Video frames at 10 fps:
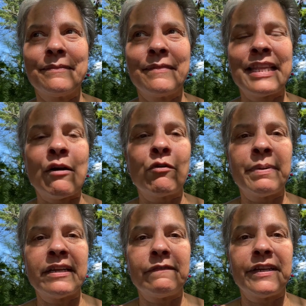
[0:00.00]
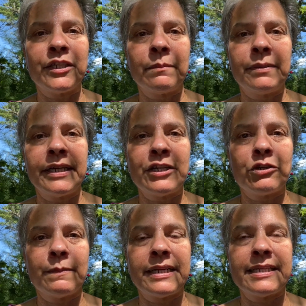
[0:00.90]
That will benefit your play
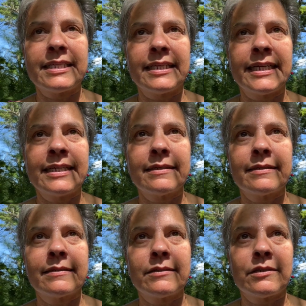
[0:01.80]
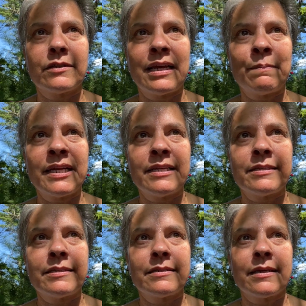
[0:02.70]
tremendously. So that
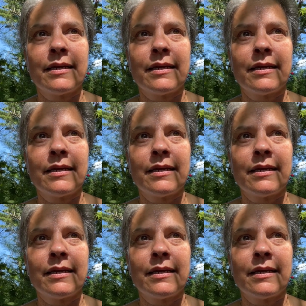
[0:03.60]
means,